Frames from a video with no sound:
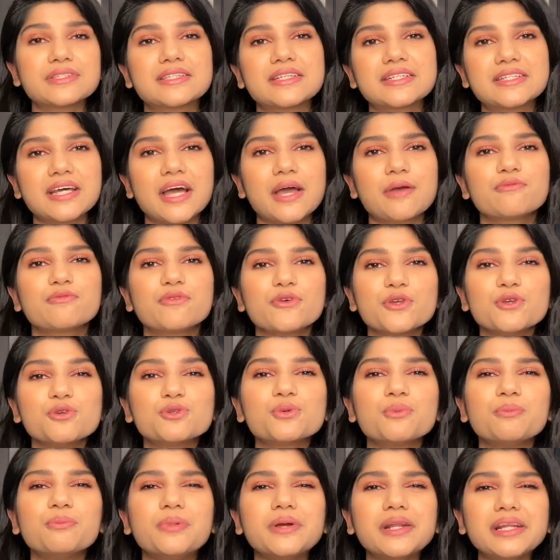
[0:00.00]
the time for you
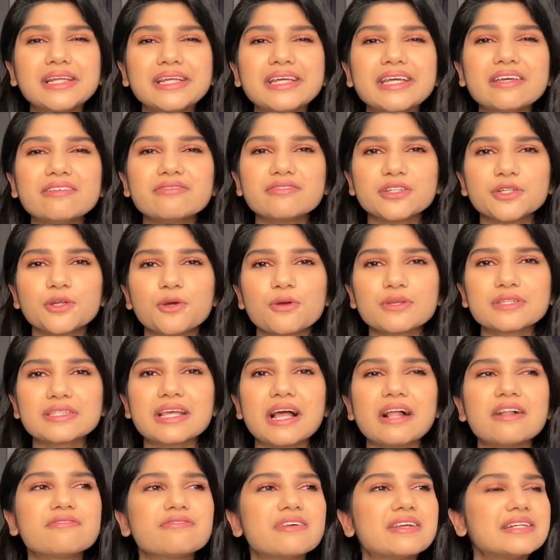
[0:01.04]
to believe in
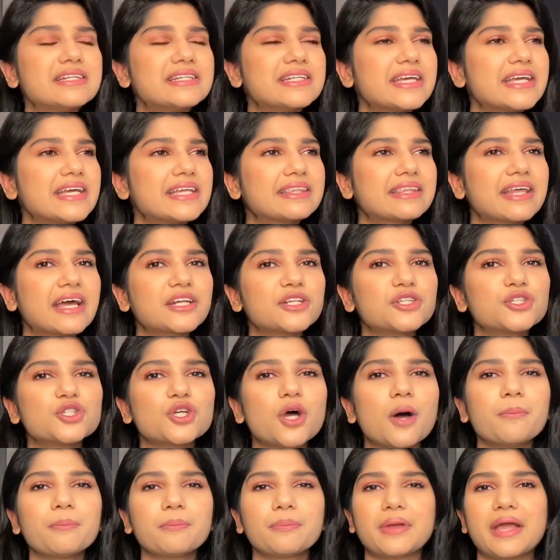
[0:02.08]
yourself and take that
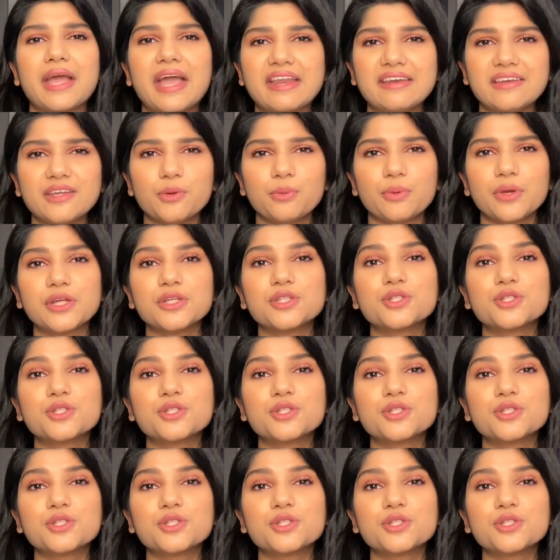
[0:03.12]
jump anyway.